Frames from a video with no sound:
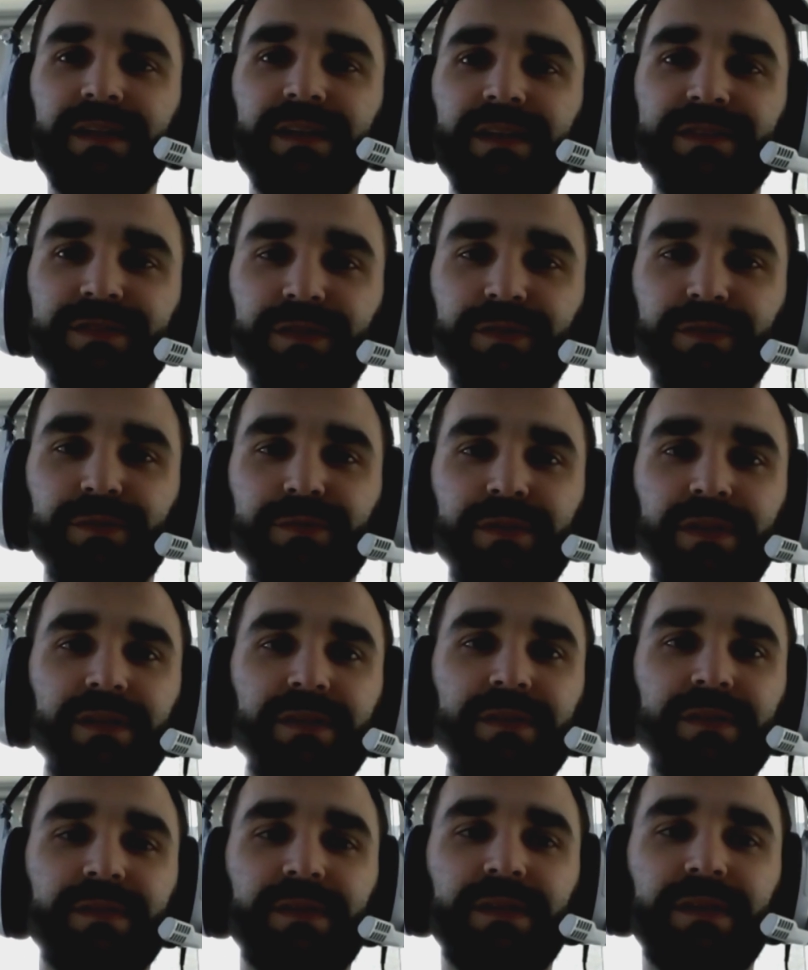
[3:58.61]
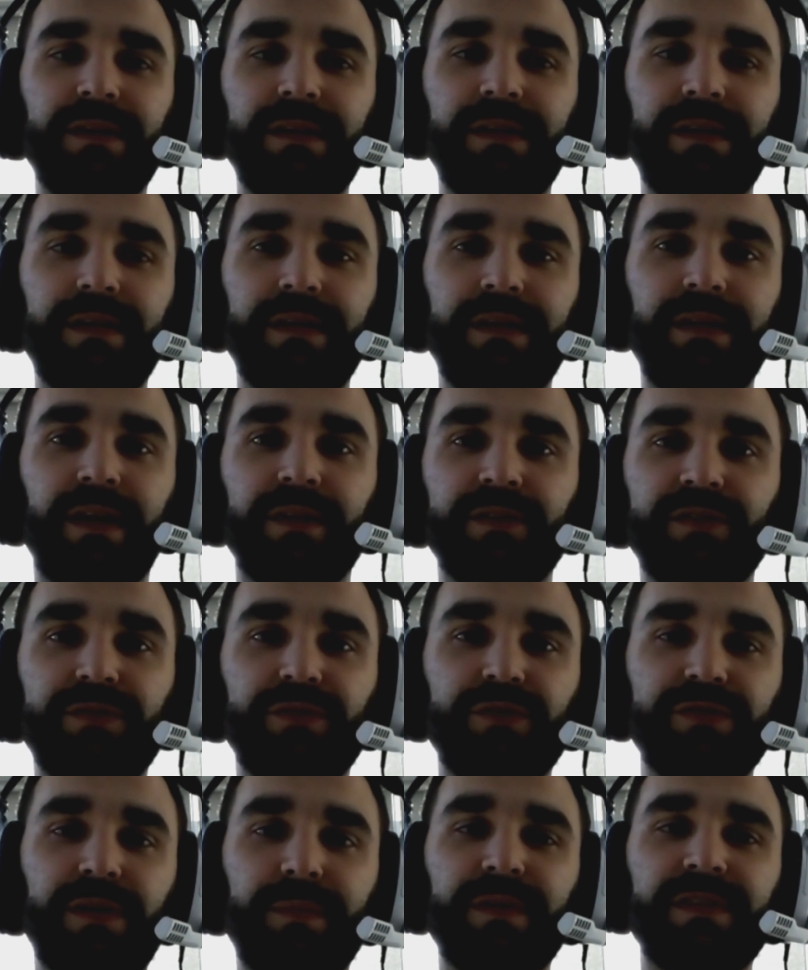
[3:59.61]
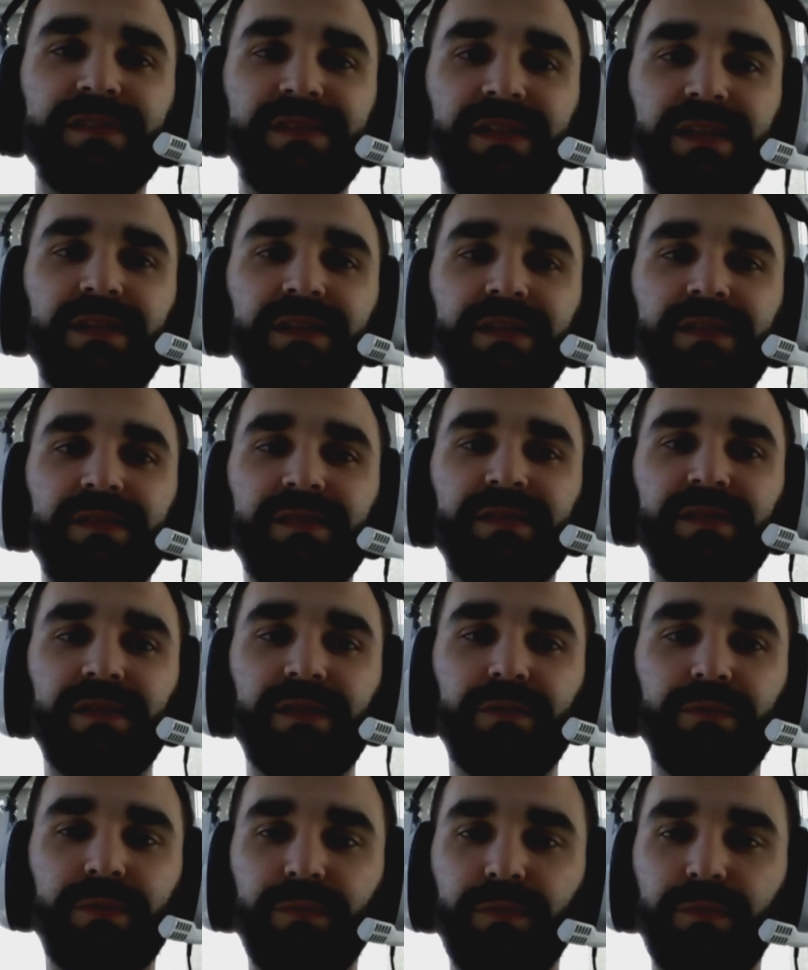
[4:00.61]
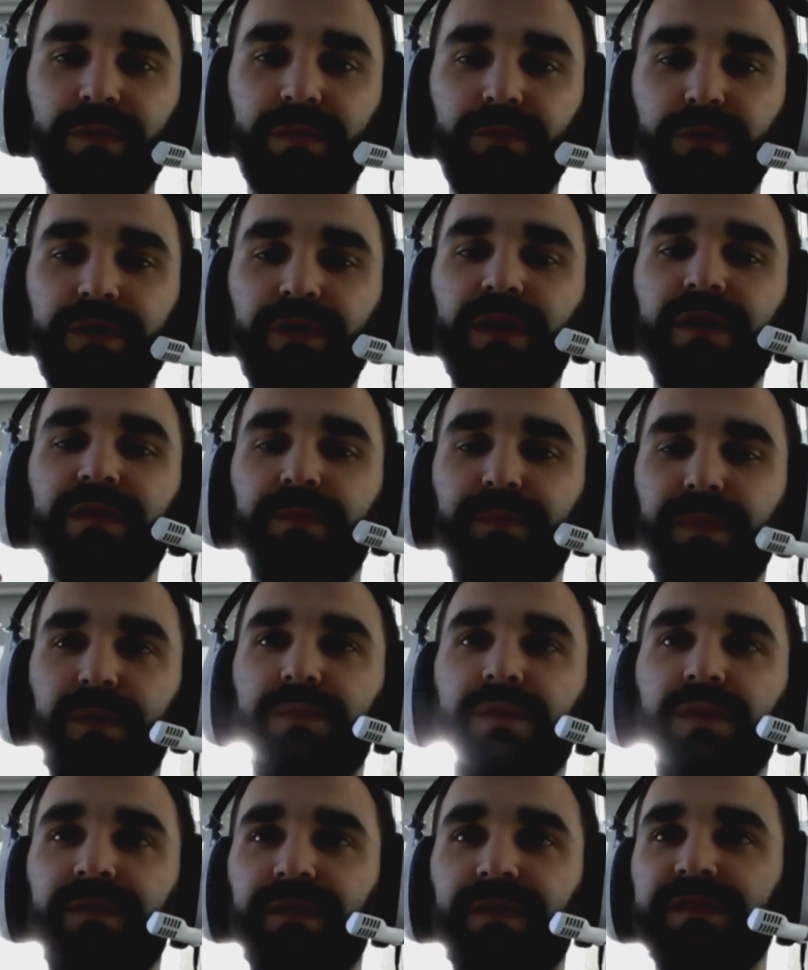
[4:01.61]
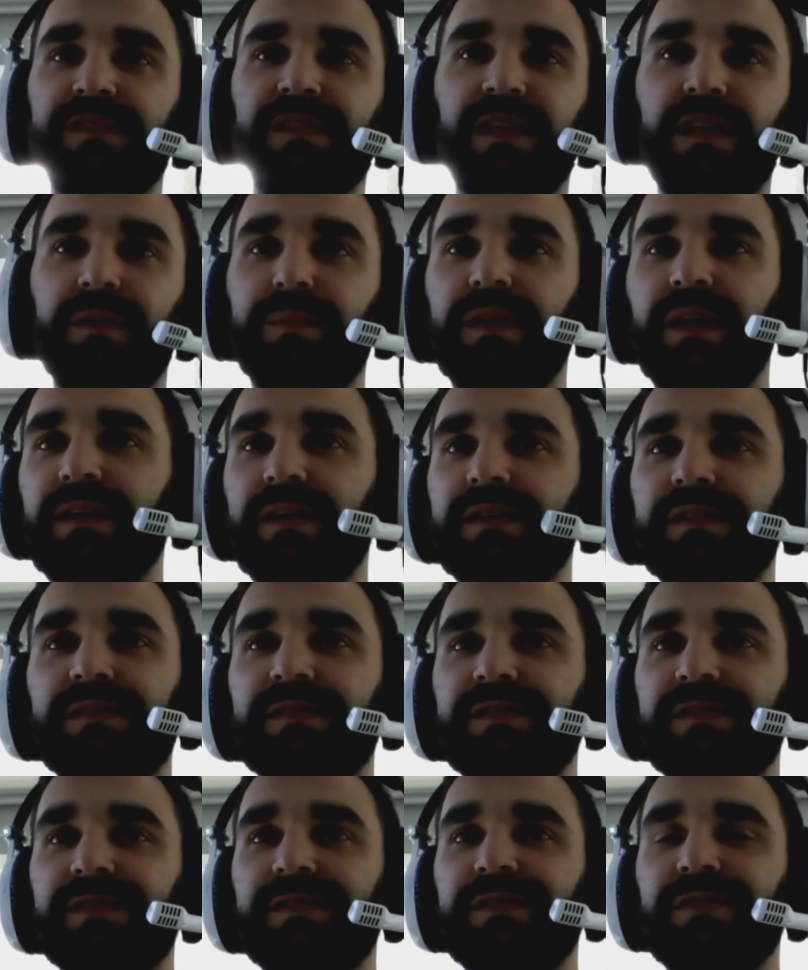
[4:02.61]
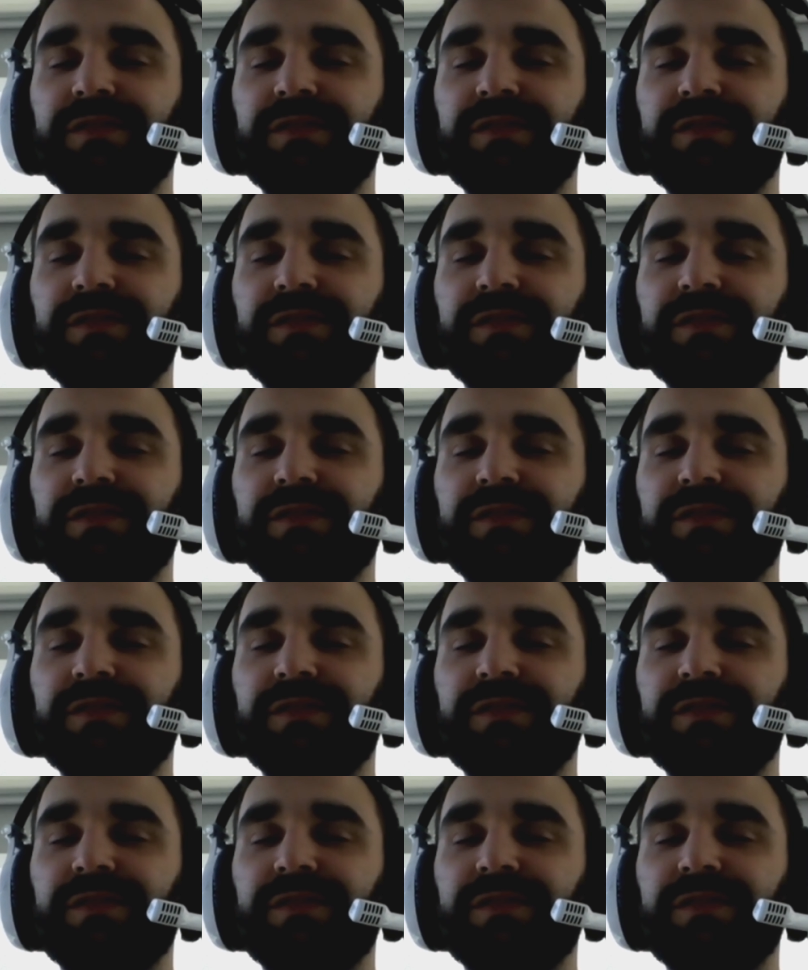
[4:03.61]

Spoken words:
So yeah, to some extent, when you have the public-facing API, there's